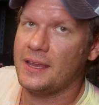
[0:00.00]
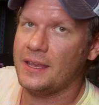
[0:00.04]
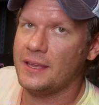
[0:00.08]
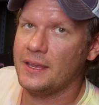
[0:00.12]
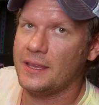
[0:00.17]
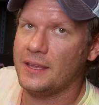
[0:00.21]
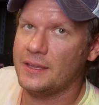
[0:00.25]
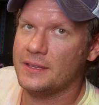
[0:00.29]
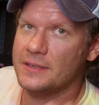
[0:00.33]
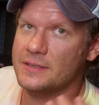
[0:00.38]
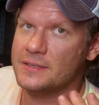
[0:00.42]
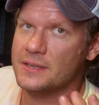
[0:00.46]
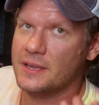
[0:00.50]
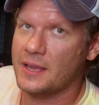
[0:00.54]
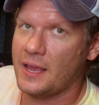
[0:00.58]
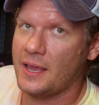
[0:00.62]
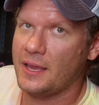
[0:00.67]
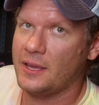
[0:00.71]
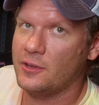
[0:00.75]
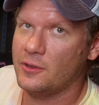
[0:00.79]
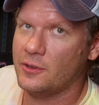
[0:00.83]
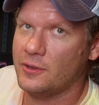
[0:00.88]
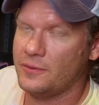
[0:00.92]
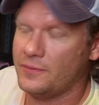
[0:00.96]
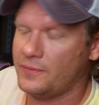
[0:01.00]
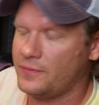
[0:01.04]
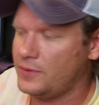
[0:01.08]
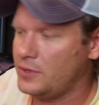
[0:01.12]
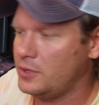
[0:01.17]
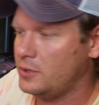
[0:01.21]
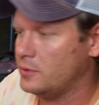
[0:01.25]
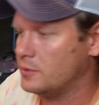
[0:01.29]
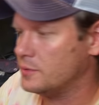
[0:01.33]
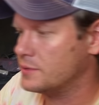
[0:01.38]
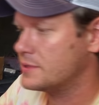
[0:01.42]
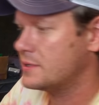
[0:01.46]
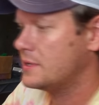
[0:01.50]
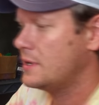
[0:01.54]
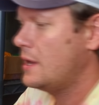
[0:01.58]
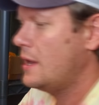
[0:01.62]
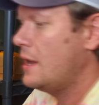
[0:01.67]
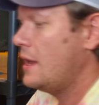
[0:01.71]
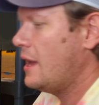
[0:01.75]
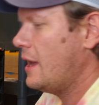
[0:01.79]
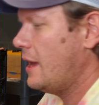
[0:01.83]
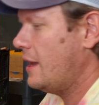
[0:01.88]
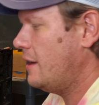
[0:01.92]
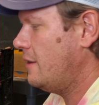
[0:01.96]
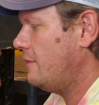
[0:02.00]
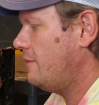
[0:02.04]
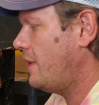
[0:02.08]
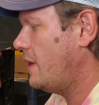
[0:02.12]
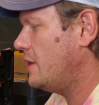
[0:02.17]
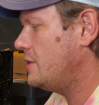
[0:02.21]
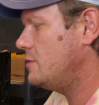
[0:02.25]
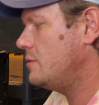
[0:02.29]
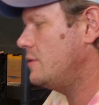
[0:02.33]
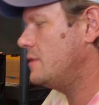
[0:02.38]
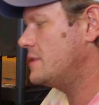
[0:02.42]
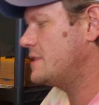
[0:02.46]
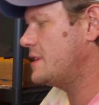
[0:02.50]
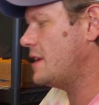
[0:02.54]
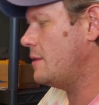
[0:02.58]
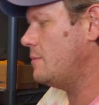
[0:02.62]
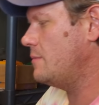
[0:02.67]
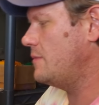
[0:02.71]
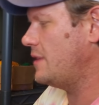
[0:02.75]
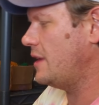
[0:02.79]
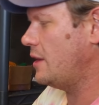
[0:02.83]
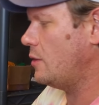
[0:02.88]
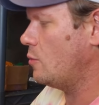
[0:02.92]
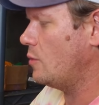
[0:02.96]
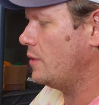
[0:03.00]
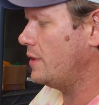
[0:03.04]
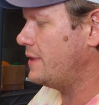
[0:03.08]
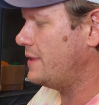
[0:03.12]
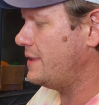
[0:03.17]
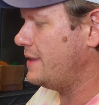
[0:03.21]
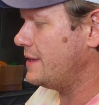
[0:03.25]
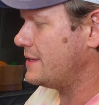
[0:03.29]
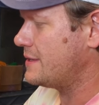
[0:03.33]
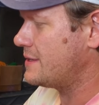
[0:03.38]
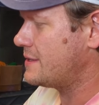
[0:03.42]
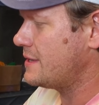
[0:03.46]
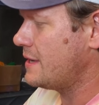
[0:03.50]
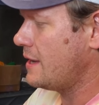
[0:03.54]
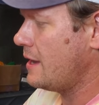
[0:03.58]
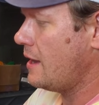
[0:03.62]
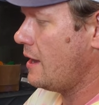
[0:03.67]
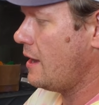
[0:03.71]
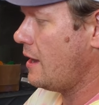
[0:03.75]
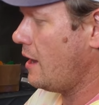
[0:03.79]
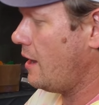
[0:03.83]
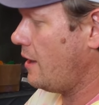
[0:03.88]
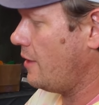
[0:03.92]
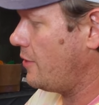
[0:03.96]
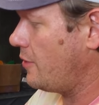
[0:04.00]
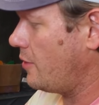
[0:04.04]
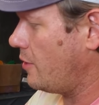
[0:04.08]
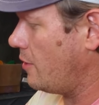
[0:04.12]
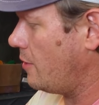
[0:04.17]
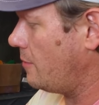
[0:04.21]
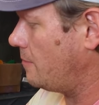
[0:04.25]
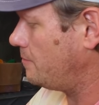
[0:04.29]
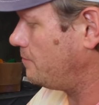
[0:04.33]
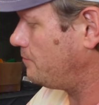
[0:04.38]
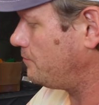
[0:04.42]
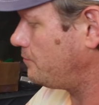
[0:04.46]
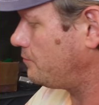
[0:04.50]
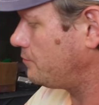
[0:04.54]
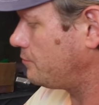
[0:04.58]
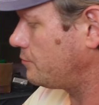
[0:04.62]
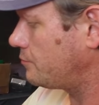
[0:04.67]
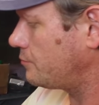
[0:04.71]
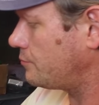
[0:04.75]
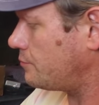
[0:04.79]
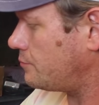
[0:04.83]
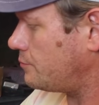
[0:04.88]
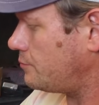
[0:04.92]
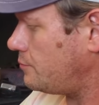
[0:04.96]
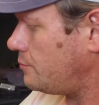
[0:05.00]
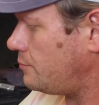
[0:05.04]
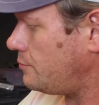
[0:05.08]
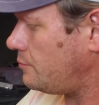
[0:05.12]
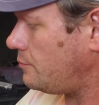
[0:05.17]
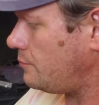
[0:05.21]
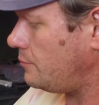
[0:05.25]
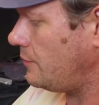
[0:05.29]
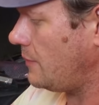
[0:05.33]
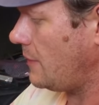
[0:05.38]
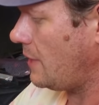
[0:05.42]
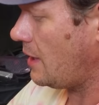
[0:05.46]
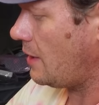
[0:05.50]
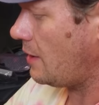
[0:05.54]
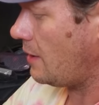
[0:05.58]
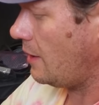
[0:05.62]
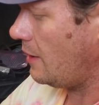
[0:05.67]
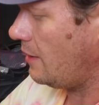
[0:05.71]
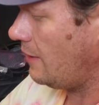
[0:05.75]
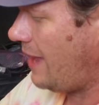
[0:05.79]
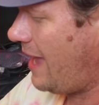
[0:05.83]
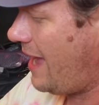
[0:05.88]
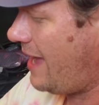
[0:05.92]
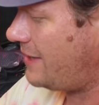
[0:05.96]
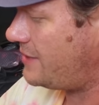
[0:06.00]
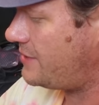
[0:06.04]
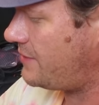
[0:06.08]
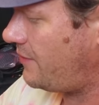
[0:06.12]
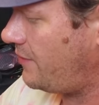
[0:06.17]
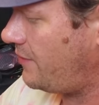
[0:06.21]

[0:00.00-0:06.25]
is a good fuse. And if I do the same thing with this other glass